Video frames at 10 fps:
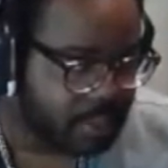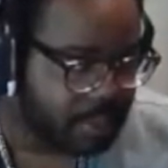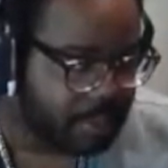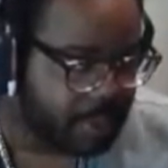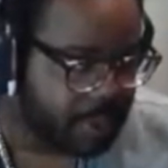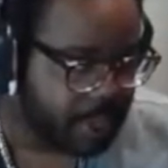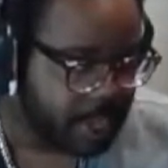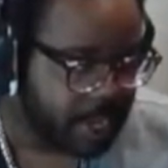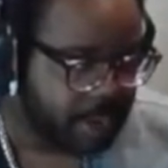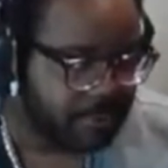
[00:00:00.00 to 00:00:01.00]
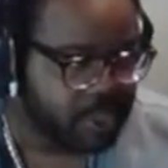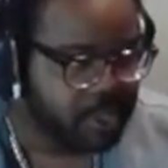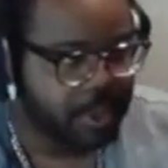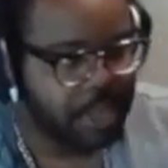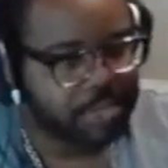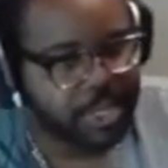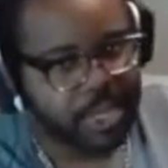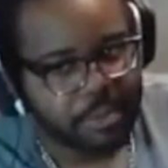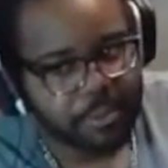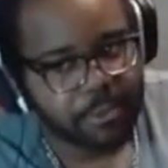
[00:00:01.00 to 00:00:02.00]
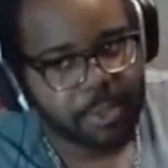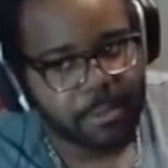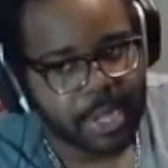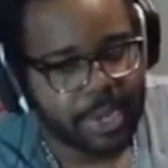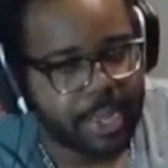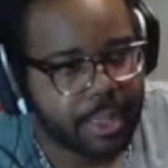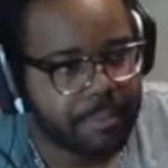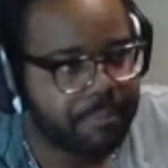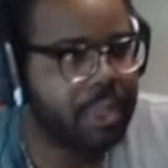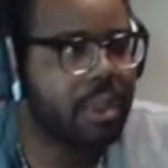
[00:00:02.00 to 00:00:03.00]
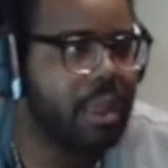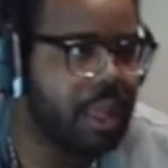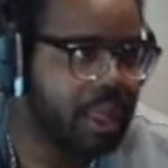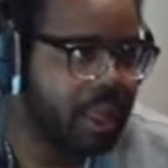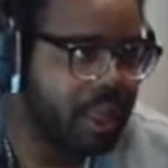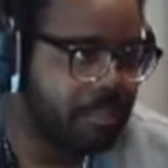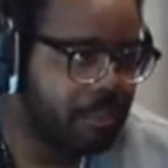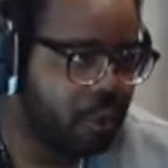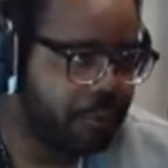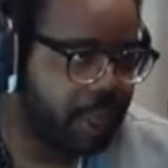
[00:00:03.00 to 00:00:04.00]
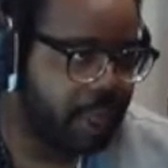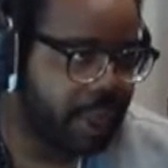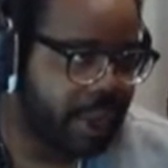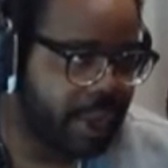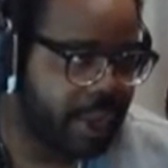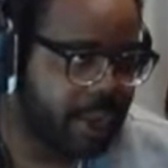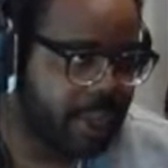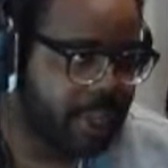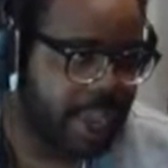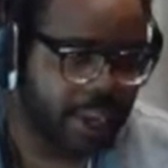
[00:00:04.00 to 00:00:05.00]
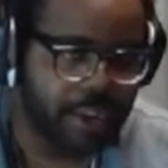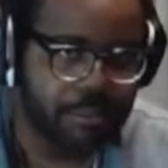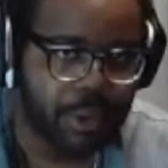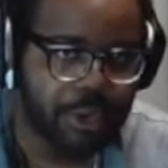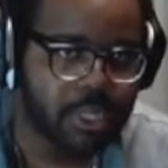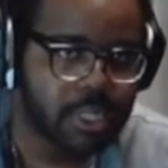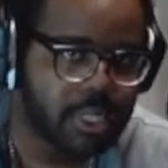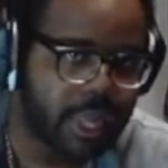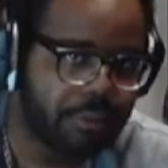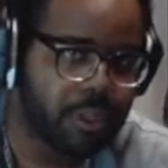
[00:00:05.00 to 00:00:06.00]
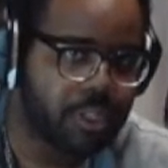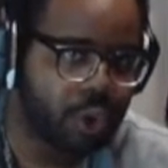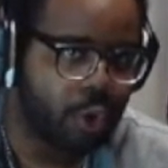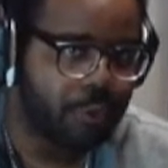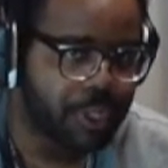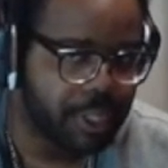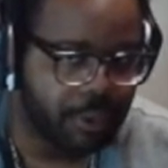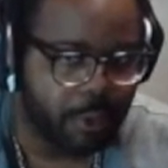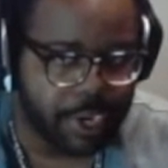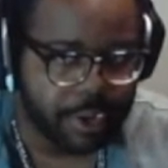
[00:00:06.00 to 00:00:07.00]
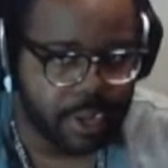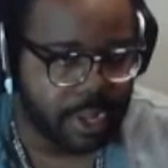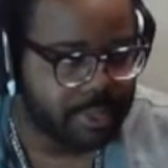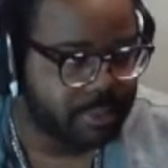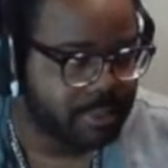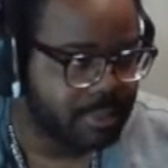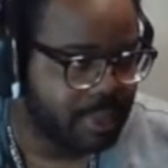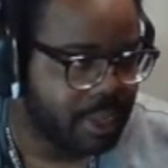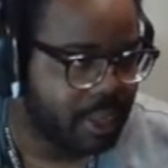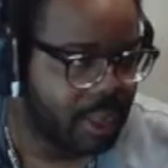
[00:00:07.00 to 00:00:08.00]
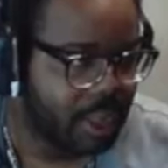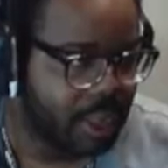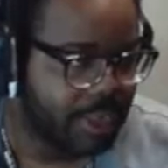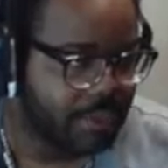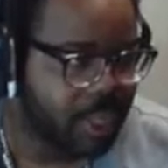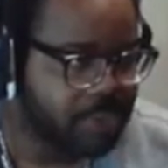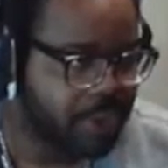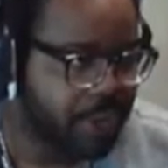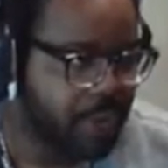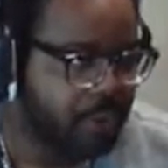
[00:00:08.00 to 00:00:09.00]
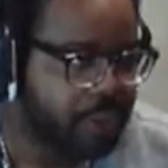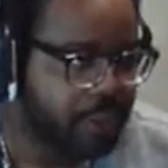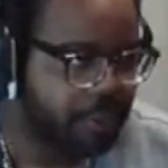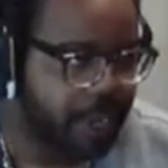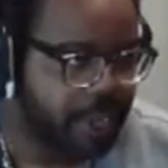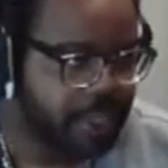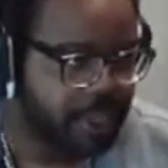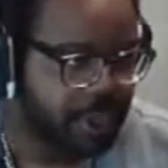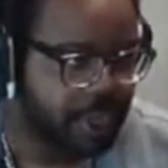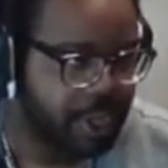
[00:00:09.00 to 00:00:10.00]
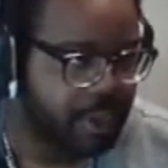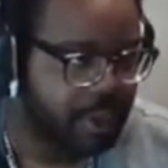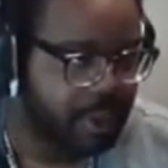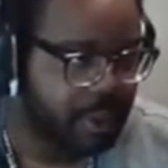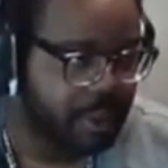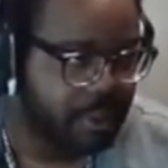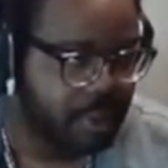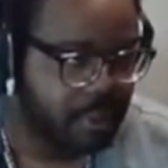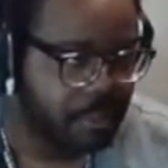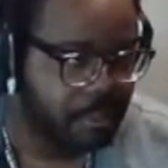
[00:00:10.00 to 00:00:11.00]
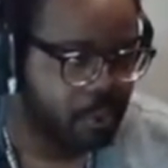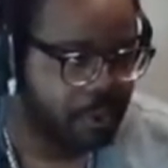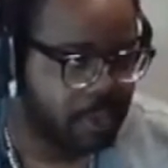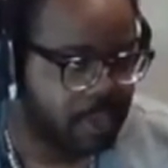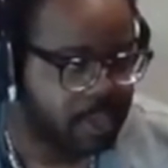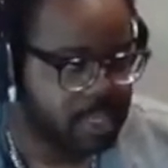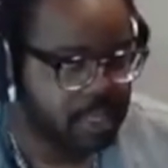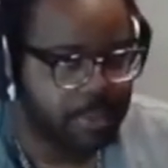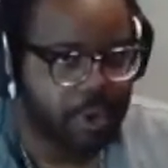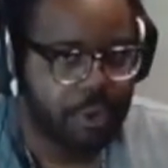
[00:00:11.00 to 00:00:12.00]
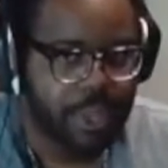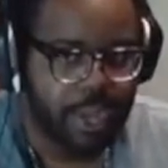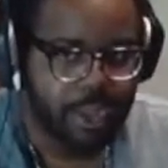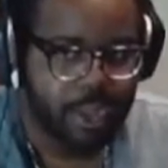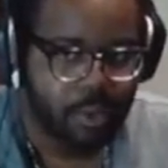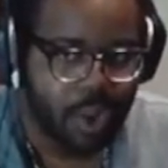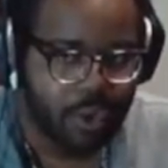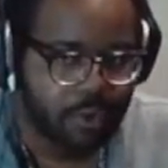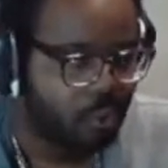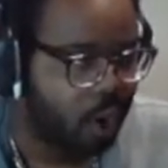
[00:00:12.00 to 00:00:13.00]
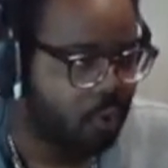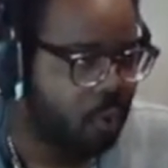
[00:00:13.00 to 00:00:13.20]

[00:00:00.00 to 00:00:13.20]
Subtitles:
able to get an invincible object off of him and move the cannon bonus that was over to the right. It was off screen over to the right, so you could move it to the middle and wrong